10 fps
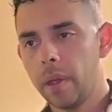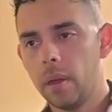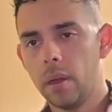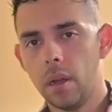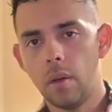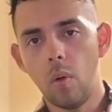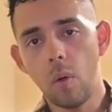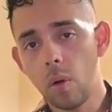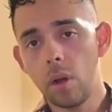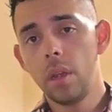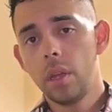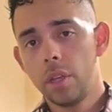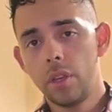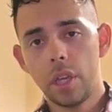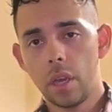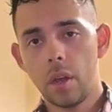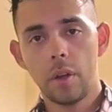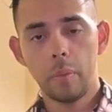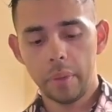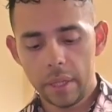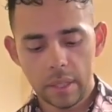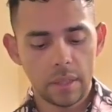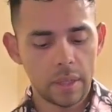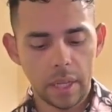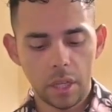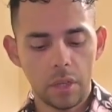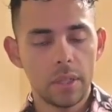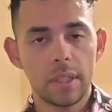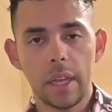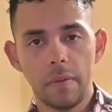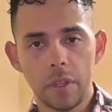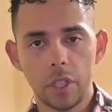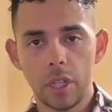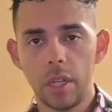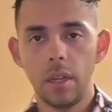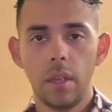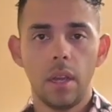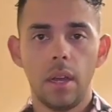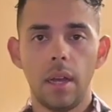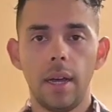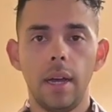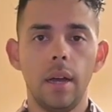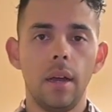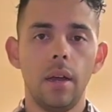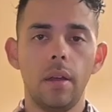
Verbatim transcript: Uh, or you can go to places like US Night Vision, uh,